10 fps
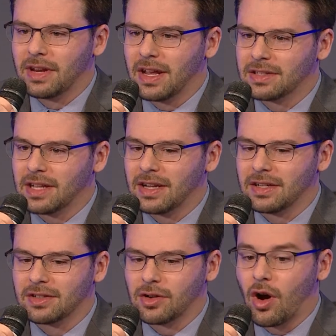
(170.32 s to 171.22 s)
a data
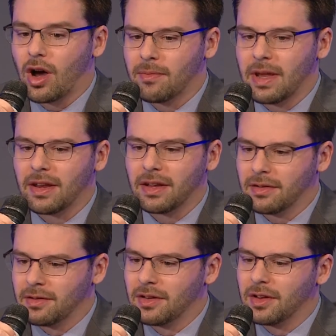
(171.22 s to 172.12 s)
scientist, or automating,
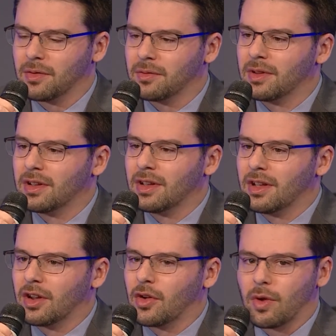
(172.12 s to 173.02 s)

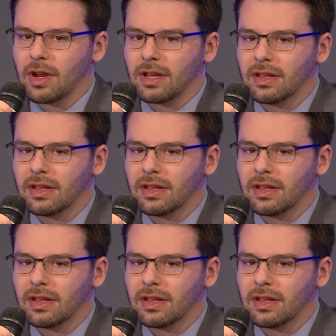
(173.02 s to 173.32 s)
creating